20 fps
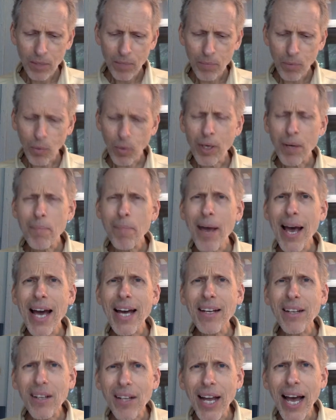But when a
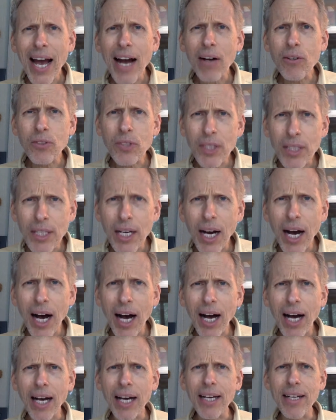man allows a
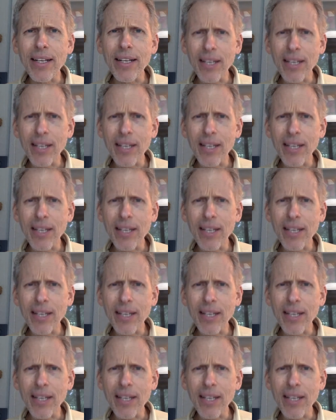guide